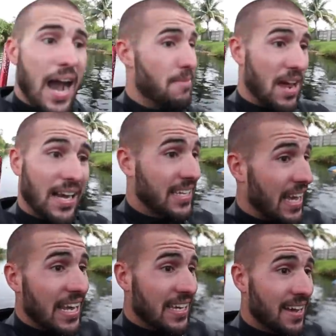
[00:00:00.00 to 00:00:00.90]
I'm not
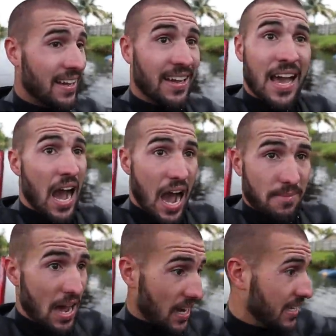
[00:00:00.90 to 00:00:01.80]
kidding.
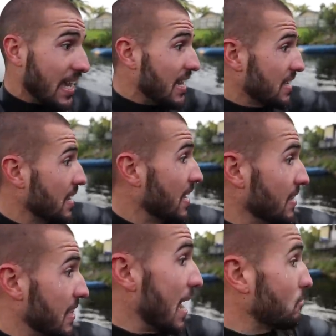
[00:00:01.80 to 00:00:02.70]
I'm not kidding.
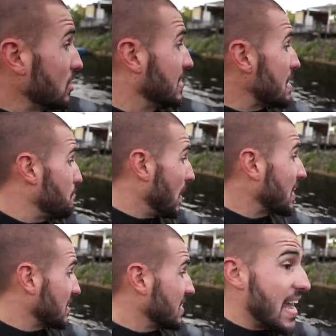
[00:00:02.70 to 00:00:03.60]
That was the
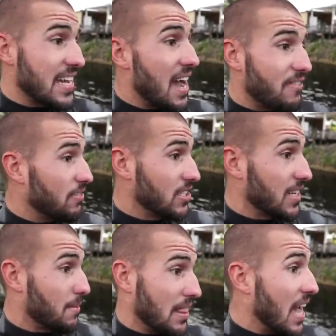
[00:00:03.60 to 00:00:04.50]
biggest snake I've ever
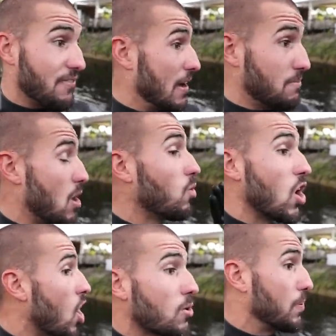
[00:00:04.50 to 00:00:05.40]
seen in my life. I'm
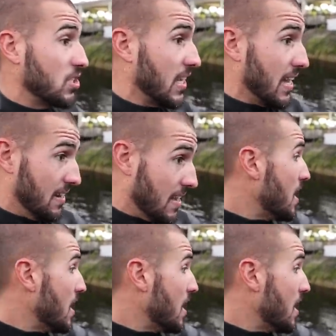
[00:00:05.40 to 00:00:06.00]
100%.